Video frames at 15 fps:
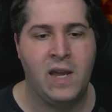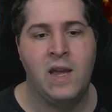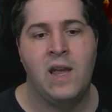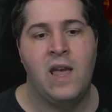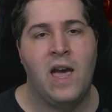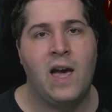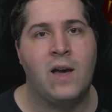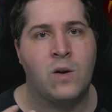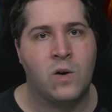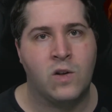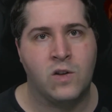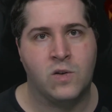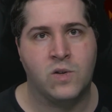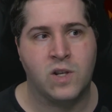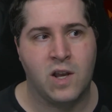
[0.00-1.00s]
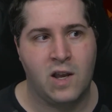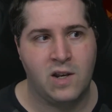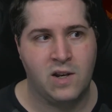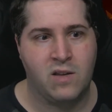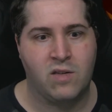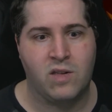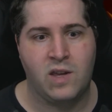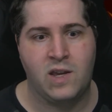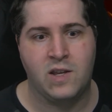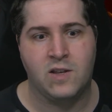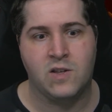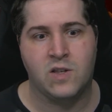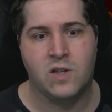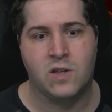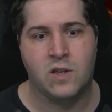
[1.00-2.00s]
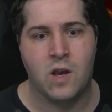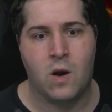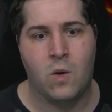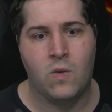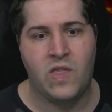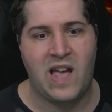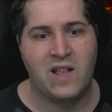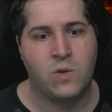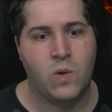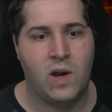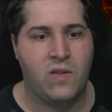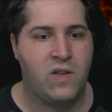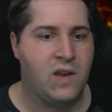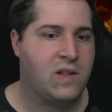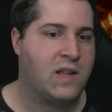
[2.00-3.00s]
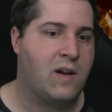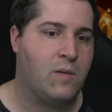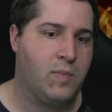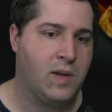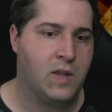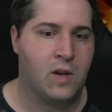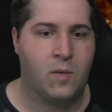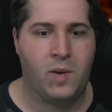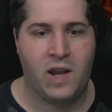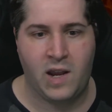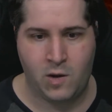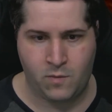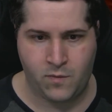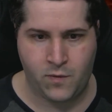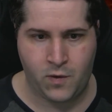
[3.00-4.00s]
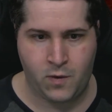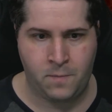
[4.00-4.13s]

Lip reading: and all those kind of things. So that's why I think that will be a little bit helpful.